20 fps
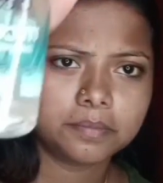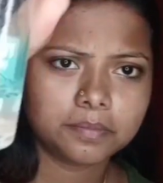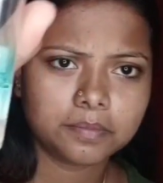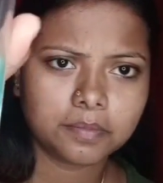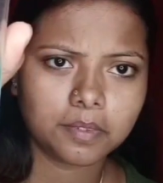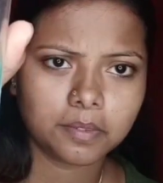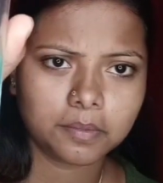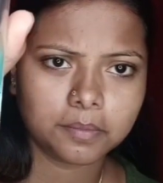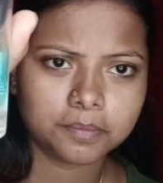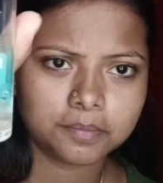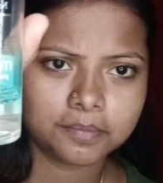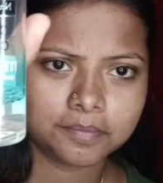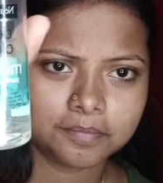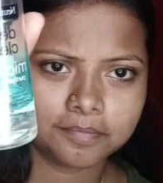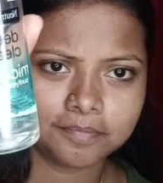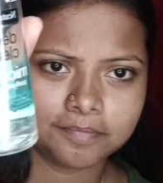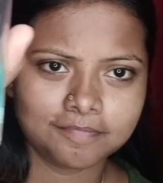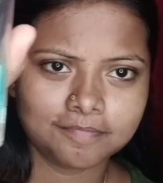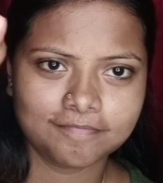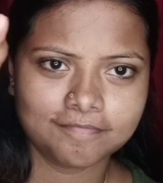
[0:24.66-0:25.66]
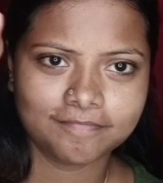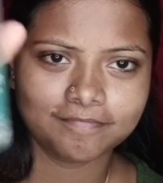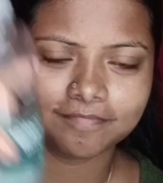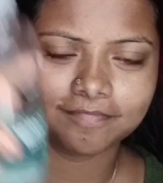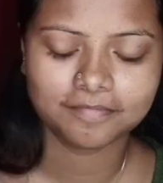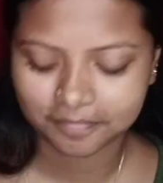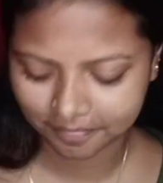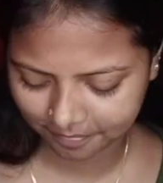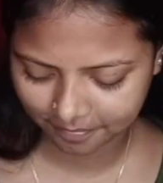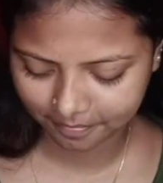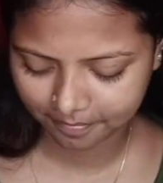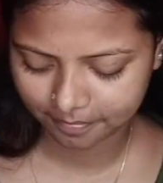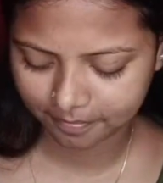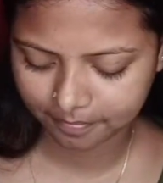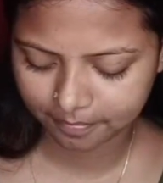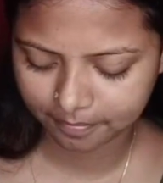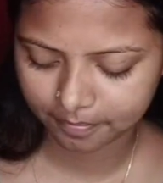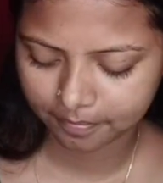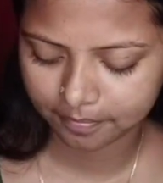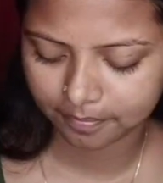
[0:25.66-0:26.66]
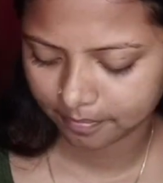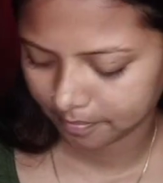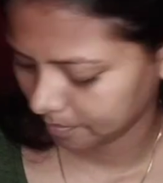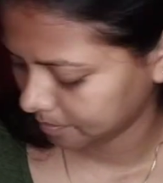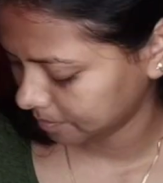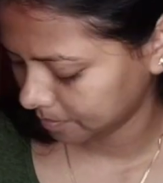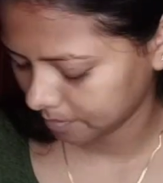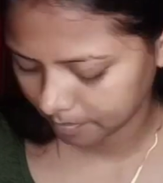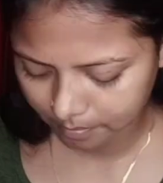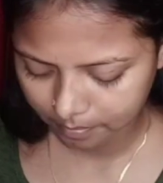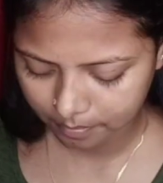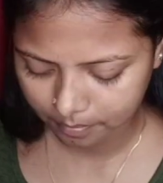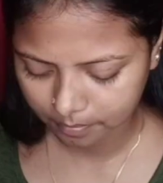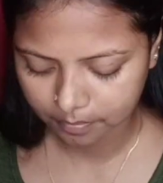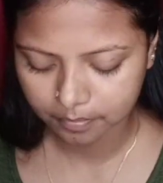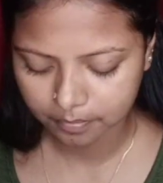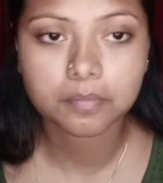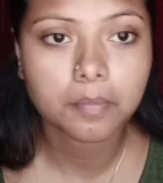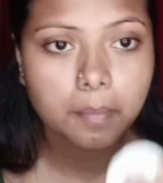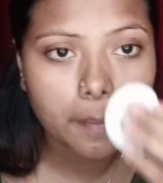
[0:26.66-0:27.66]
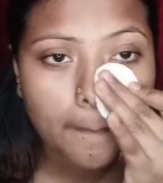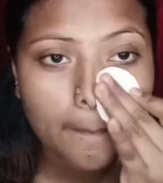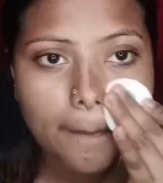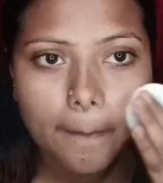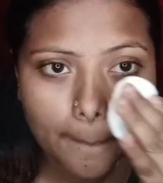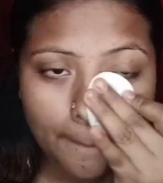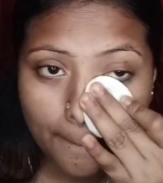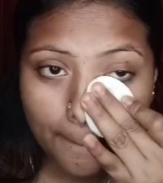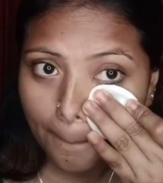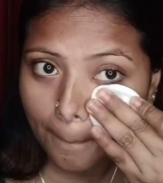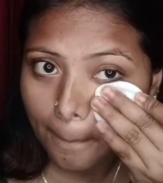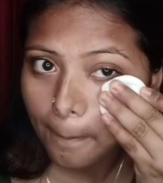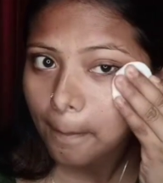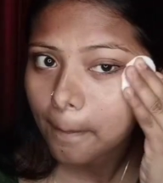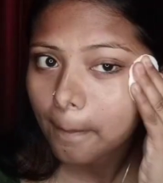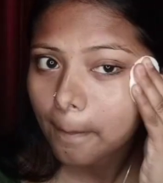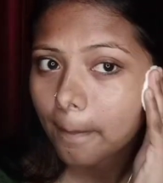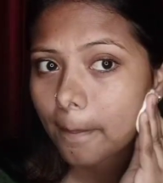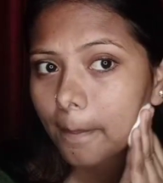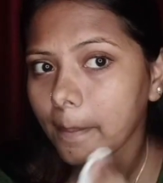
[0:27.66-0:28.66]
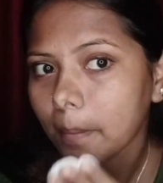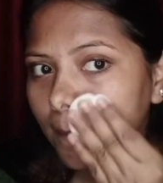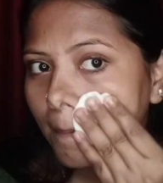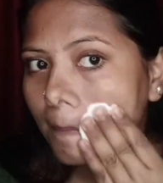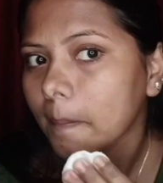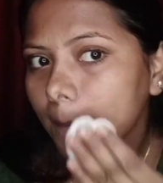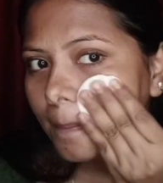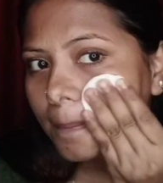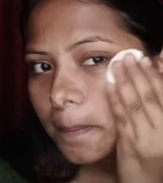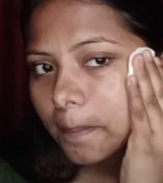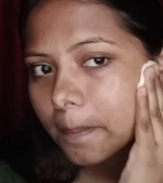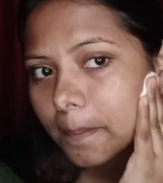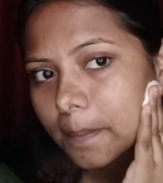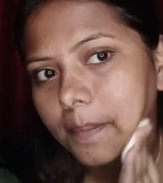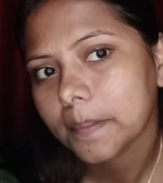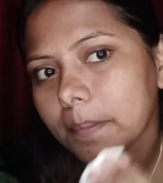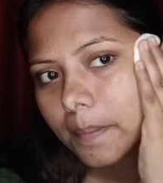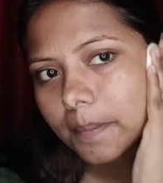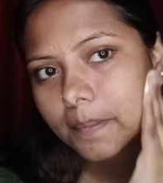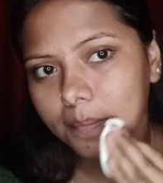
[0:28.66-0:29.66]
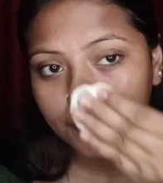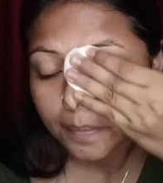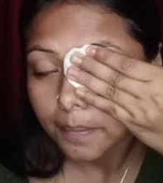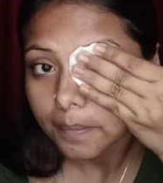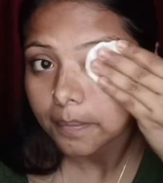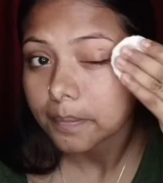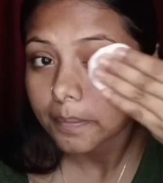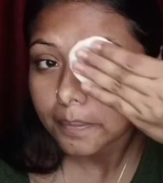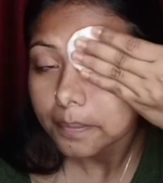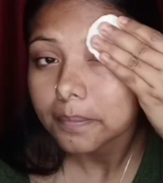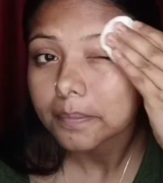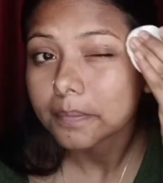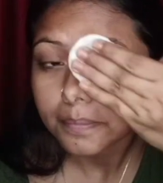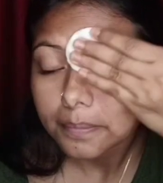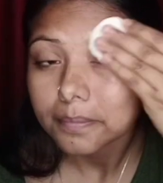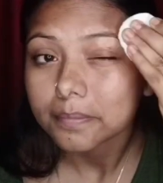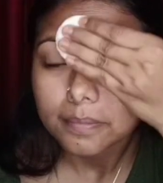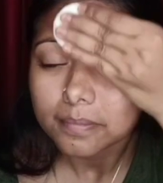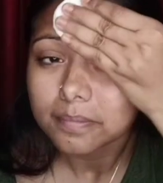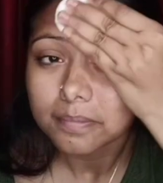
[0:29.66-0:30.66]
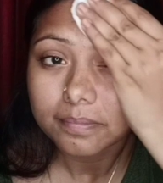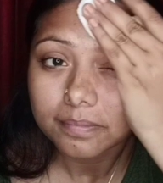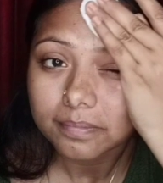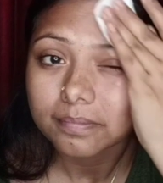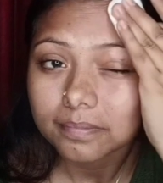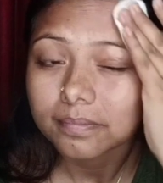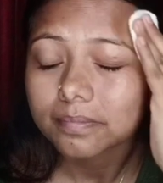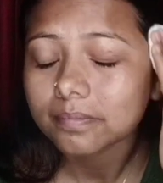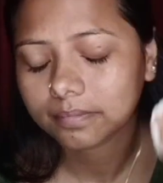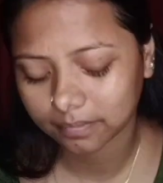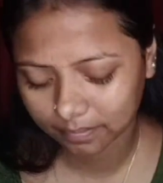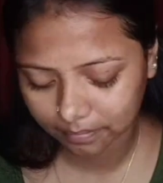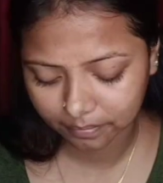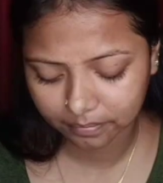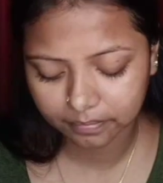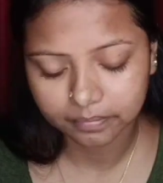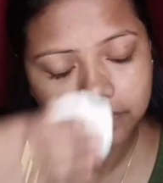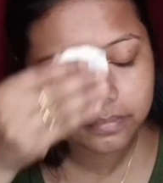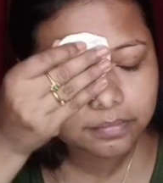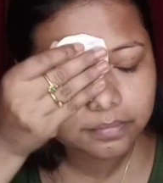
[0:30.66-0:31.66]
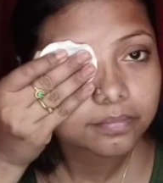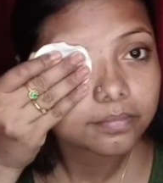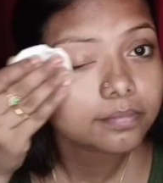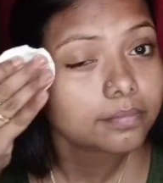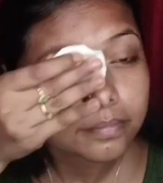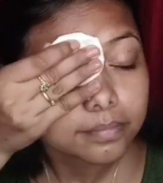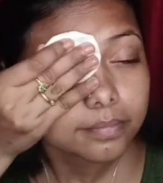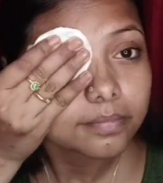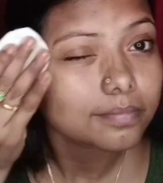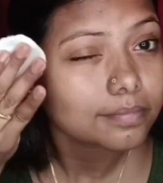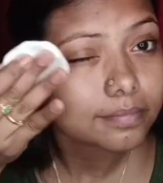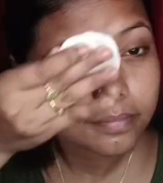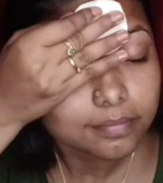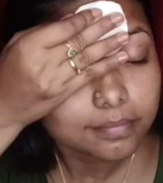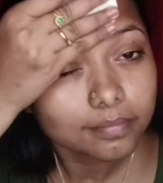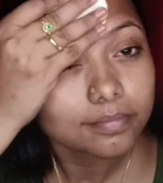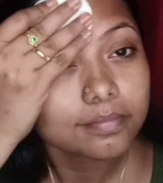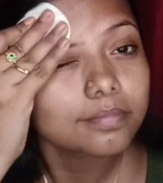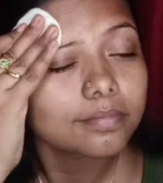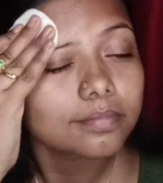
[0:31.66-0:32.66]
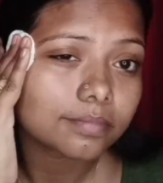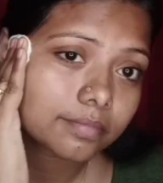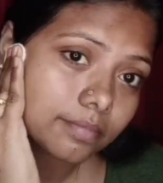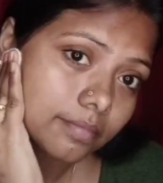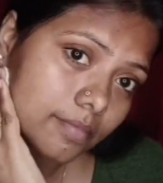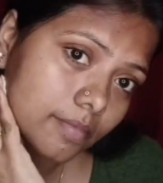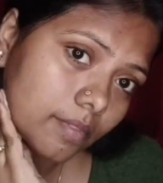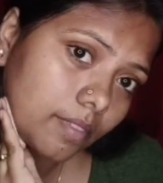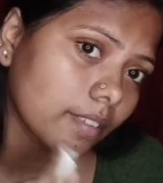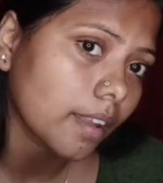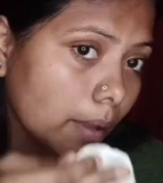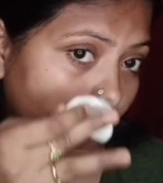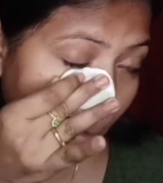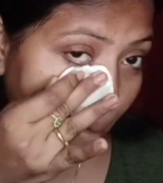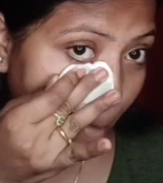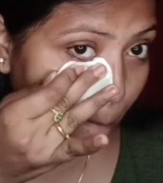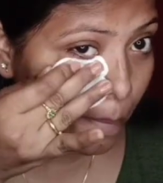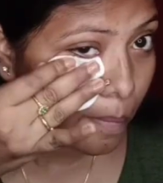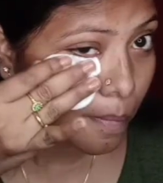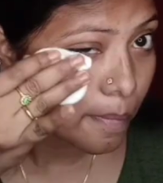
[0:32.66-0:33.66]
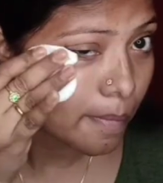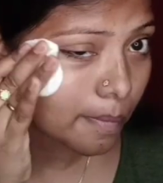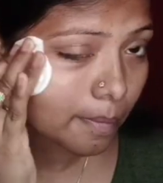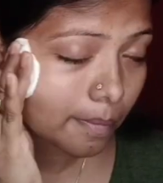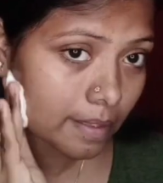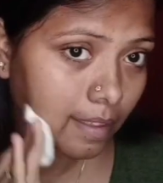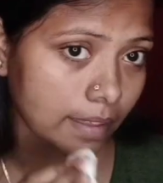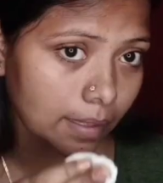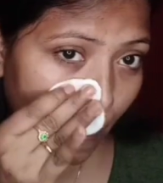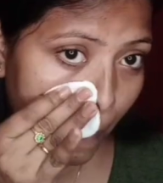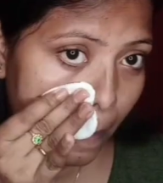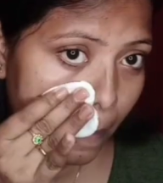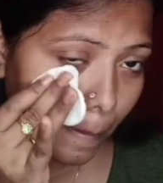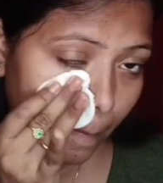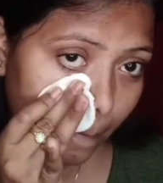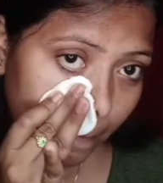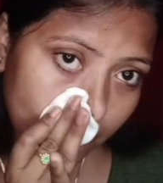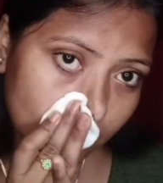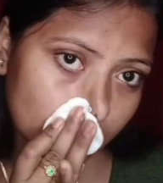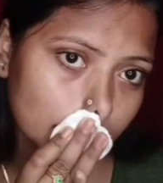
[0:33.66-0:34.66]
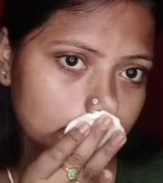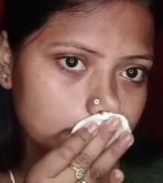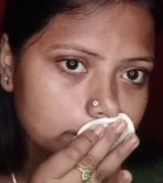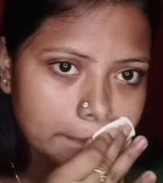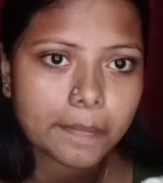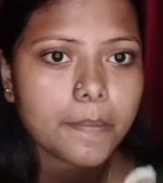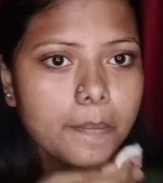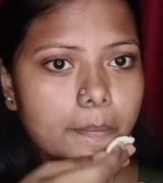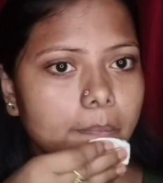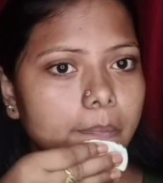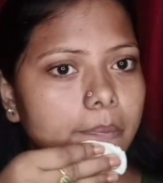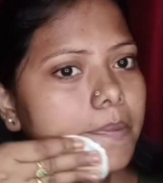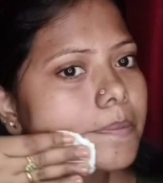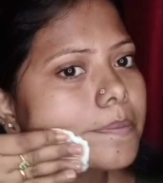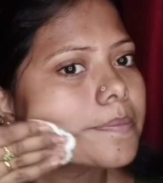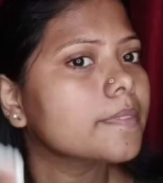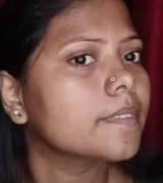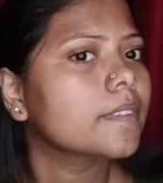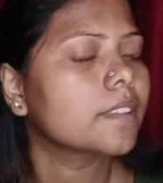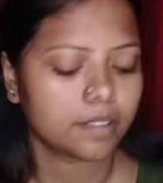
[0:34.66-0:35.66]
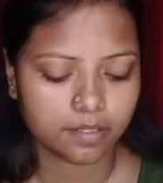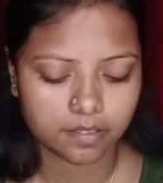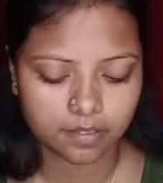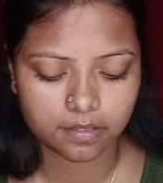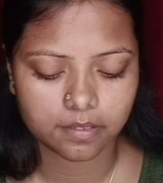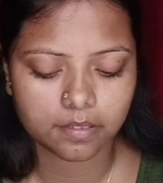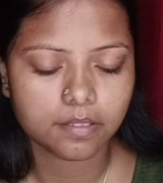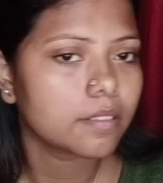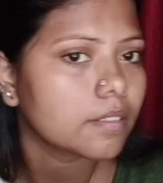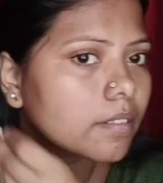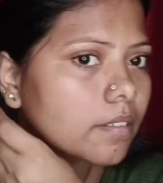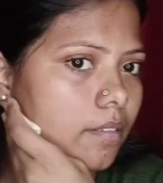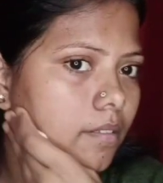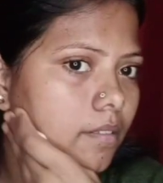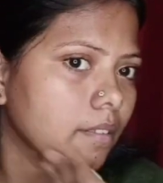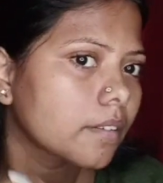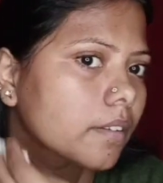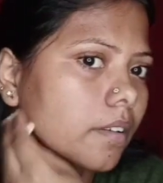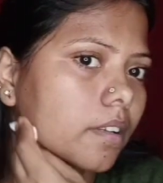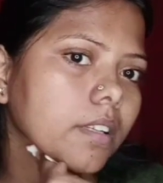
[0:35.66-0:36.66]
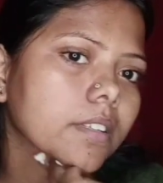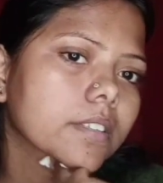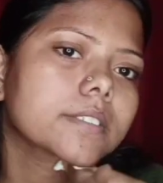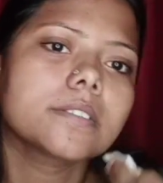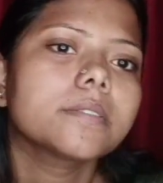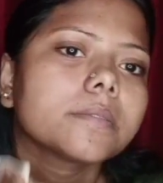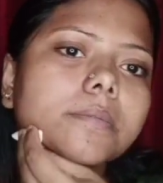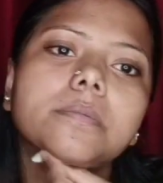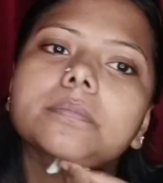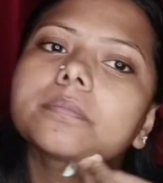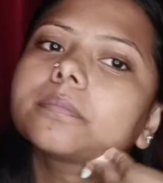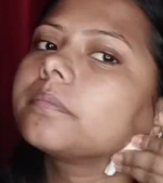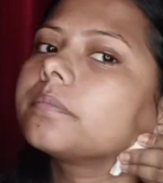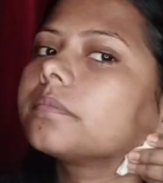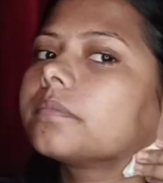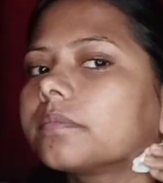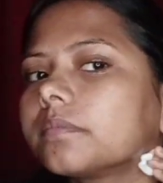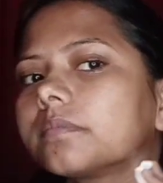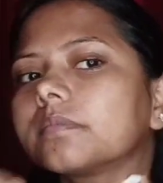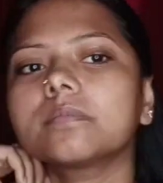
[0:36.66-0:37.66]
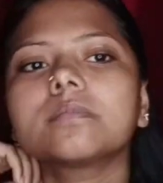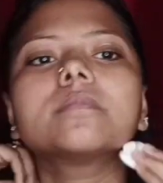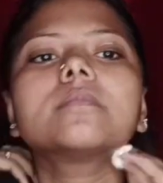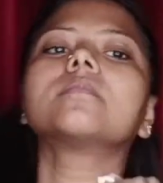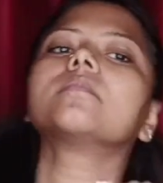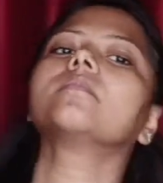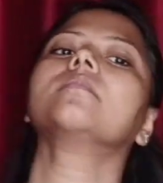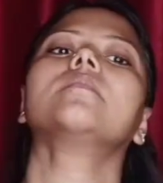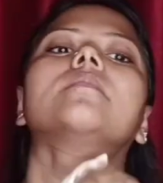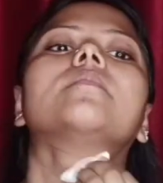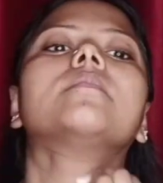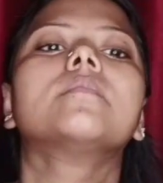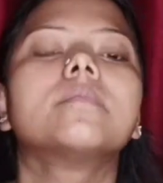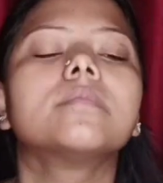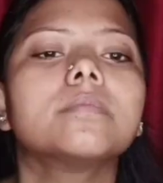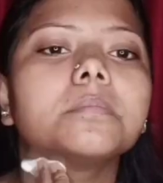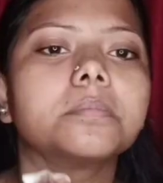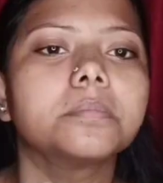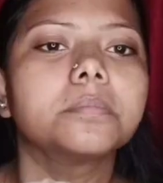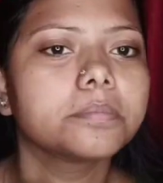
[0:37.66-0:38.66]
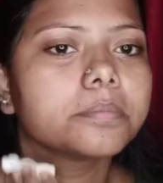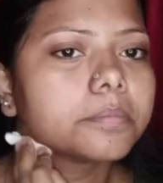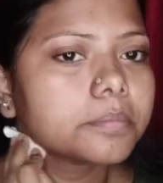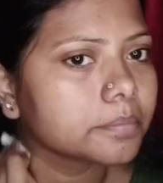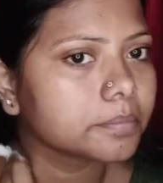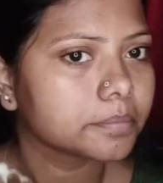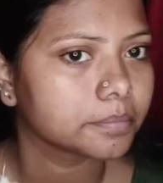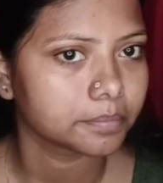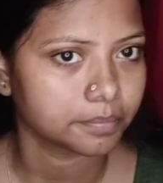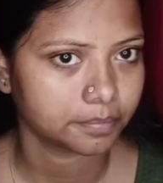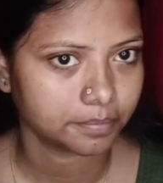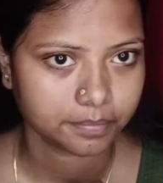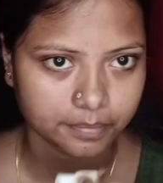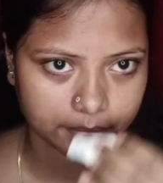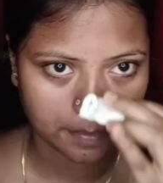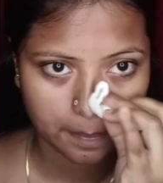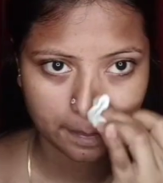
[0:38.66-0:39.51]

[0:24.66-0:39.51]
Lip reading: this combination skin type, more of a dry skin, so I'm using this cleanser and cleaning off my face to remove those excess dust and dirt on my face. Having a clear face with no dust and dirt would help you accomplish a beautiful makeup.